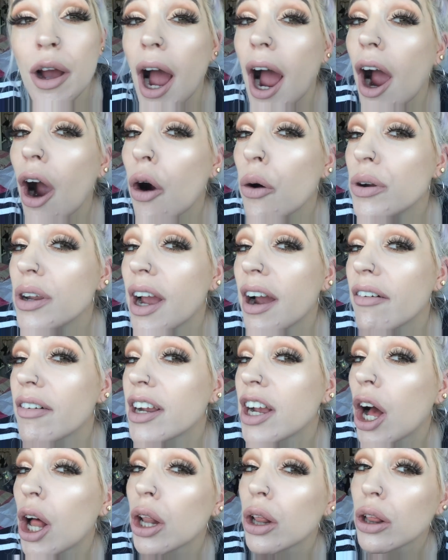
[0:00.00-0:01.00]
I hope you're
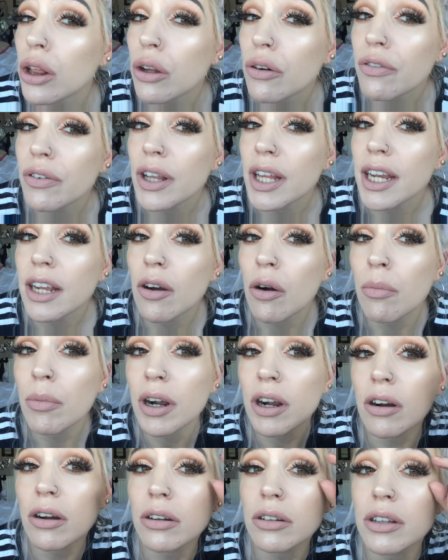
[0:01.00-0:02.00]
having a lovely, oh
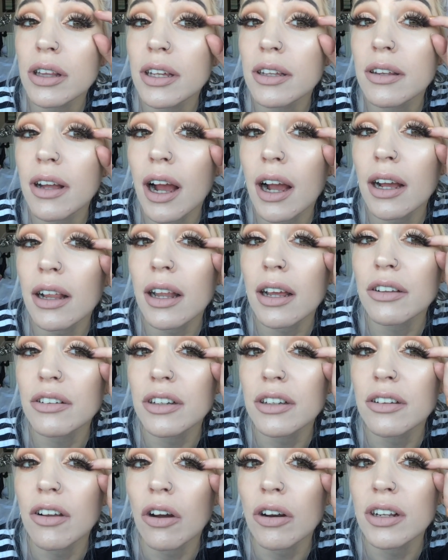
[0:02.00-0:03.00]
my gosh, this
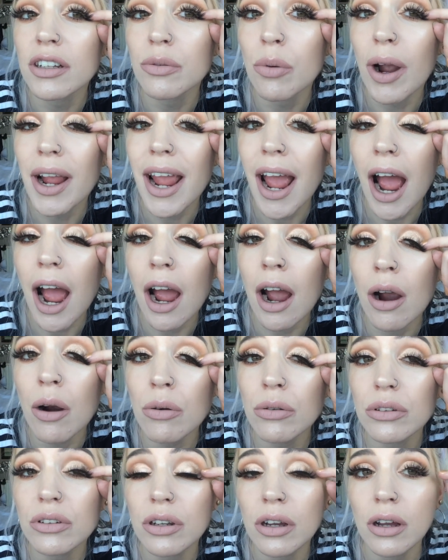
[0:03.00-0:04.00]
eyelash is on its way
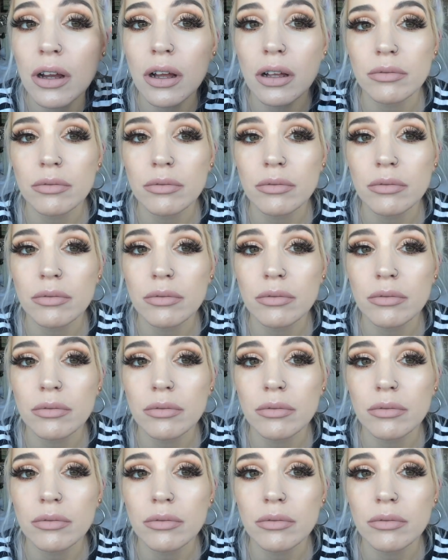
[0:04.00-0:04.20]
out.